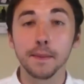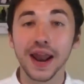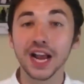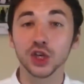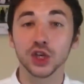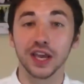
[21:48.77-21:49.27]
But
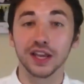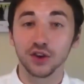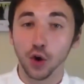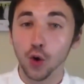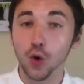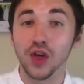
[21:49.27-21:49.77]
actually, it's
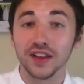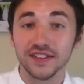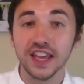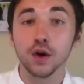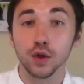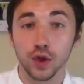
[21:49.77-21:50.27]
cool that
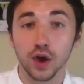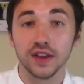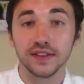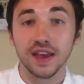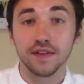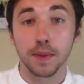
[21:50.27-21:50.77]
Ezekiel
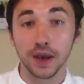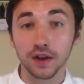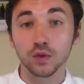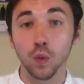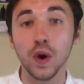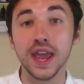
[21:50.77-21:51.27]
37,
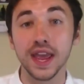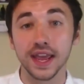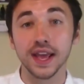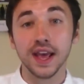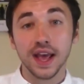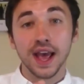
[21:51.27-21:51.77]
because
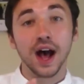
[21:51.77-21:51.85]
we